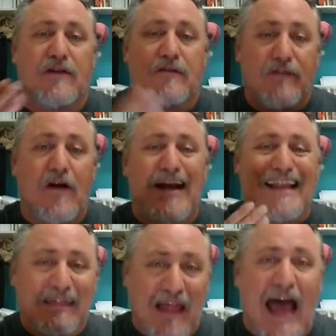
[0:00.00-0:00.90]
very
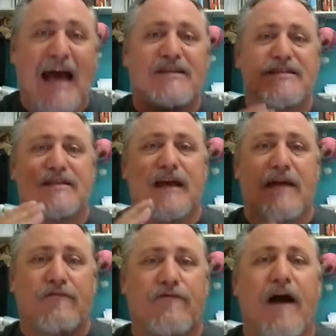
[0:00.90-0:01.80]
last
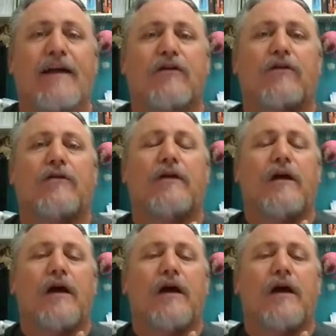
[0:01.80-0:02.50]
and final